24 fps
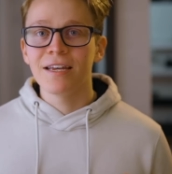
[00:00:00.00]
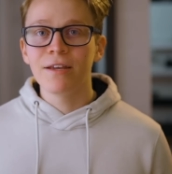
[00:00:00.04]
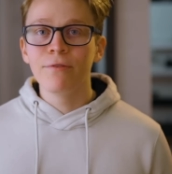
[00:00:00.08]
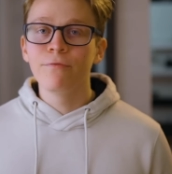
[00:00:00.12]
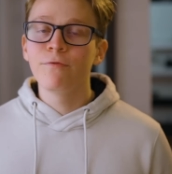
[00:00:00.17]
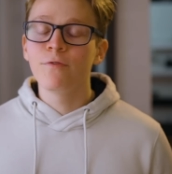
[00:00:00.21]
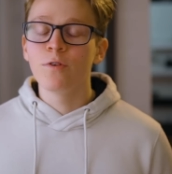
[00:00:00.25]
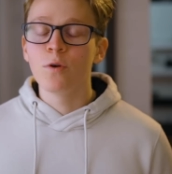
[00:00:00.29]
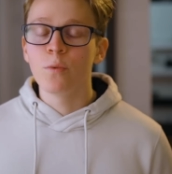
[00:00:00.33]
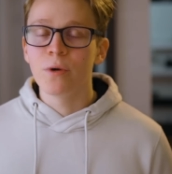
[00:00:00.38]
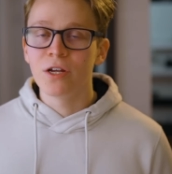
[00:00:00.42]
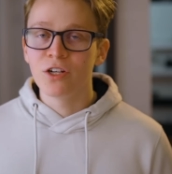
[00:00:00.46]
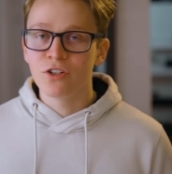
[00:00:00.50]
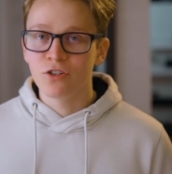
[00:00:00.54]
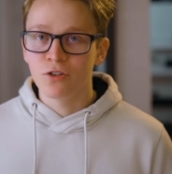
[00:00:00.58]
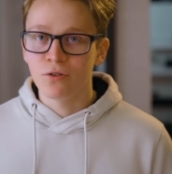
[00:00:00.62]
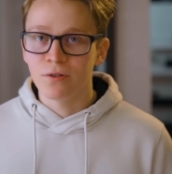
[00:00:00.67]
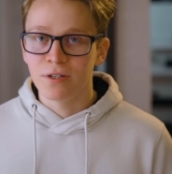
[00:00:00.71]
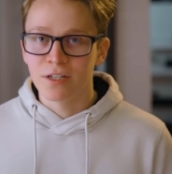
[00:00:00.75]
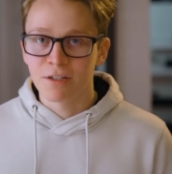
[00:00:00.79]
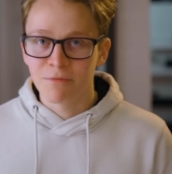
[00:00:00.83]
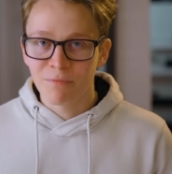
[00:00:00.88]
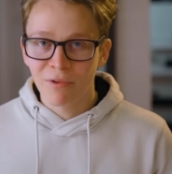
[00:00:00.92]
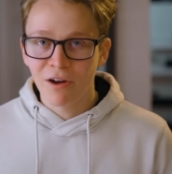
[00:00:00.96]

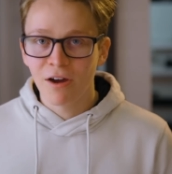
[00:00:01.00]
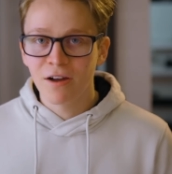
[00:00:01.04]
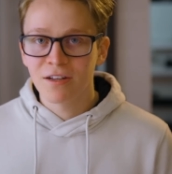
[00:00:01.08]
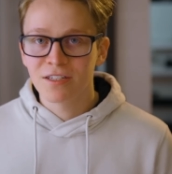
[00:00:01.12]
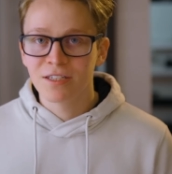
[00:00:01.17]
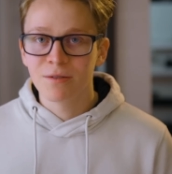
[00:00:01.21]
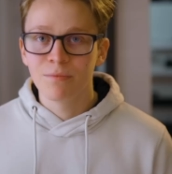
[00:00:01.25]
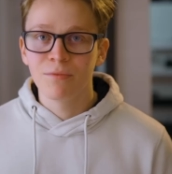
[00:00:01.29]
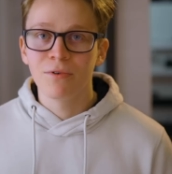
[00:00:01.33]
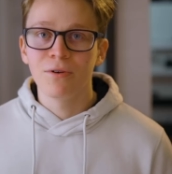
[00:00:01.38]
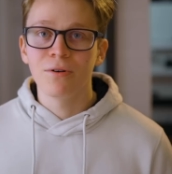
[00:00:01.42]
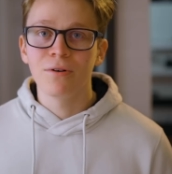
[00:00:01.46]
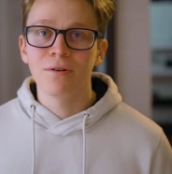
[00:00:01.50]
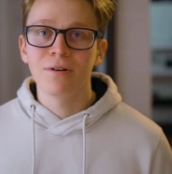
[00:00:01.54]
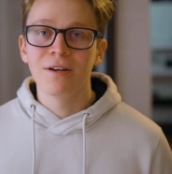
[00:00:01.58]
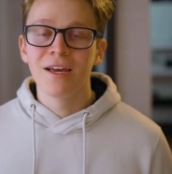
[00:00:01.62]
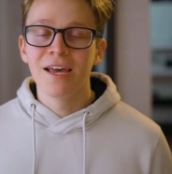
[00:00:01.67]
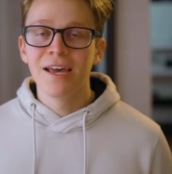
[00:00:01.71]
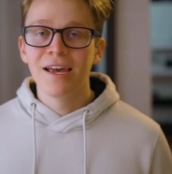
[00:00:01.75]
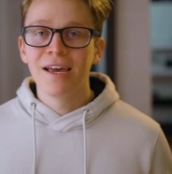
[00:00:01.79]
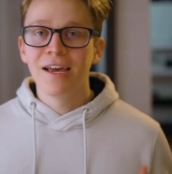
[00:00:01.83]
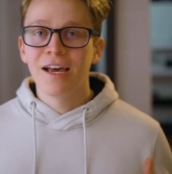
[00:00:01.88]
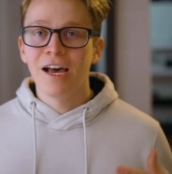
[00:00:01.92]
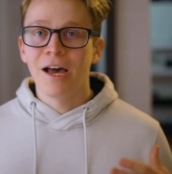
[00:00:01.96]
influential as possible,
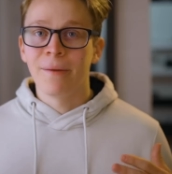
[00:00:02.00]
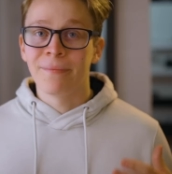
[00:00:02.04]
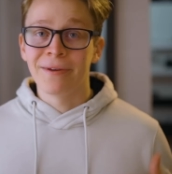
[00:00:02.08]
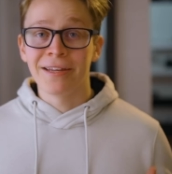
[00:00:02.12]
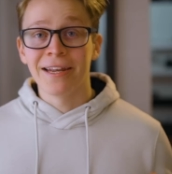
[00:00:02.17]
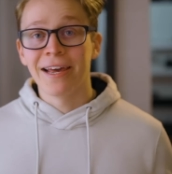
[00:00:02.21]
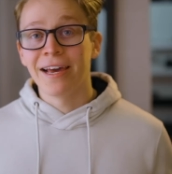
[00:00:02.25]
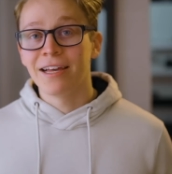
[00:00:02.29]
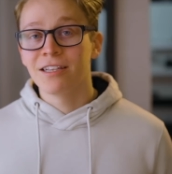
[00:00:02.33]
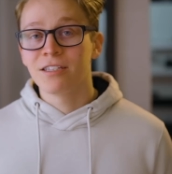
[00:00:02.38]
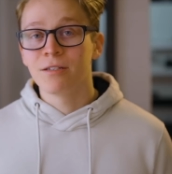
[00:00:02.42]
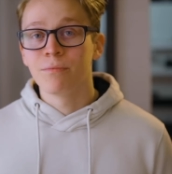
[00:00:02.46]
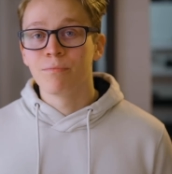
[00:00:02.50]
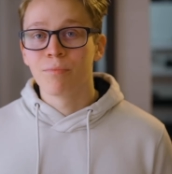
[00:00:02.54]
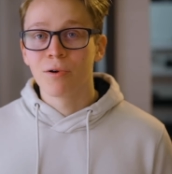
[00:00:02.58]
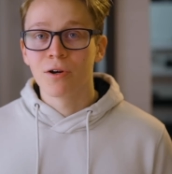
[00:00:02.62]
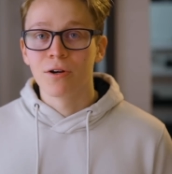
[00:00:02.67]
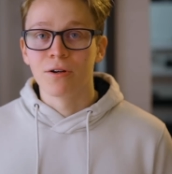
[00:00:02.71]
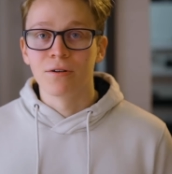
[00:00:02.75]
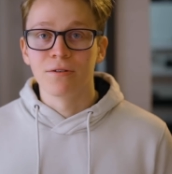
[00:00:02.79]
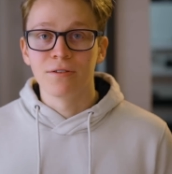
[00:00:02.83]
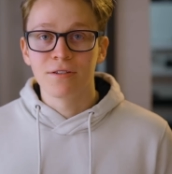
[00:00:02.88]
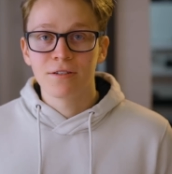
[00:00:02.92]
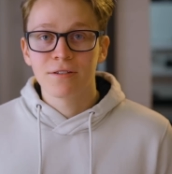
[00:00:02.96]
I'm gonna add some
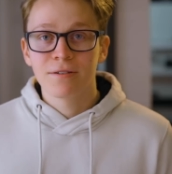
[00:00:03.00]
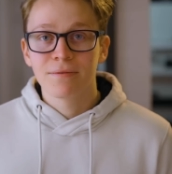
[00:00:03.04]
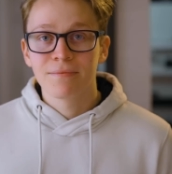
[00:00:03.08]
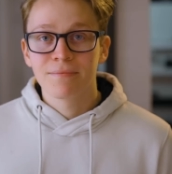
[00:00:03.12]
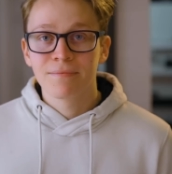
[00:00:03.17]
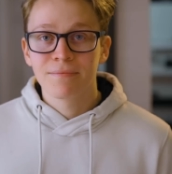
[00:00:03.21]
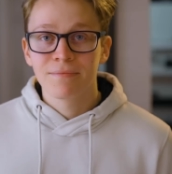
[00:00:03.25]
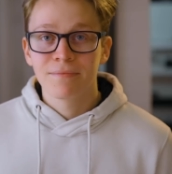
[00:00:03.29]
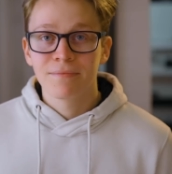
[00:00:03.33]
birds. So I'll